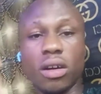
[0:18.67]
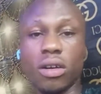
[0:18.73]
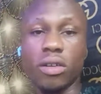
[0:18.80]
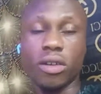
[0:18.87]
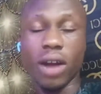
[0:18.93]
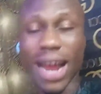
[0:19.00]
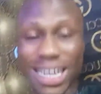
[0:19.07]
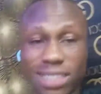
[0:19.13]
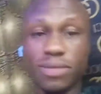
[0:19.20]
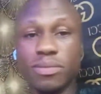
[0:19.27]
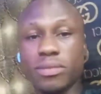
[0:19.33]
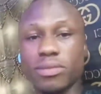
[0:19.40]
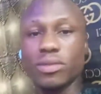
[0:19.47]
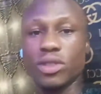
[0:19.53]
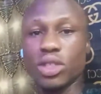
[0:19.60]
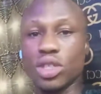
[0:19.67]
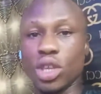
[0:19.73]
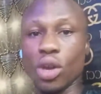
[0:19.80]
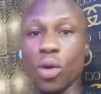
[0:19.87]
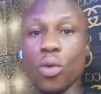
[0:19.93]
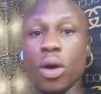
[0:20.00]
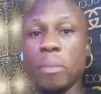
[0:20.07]
all right,
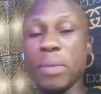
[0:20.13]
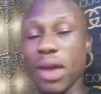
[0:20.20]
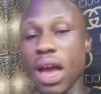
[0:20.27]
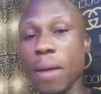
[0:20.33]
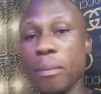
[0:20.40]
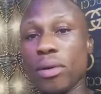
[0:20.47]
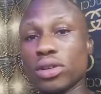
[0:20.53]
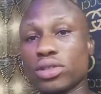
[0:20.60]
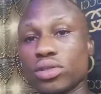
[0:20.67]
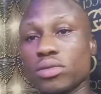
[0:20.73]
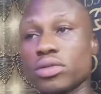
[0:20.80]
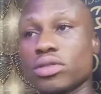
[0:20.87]
you will be able to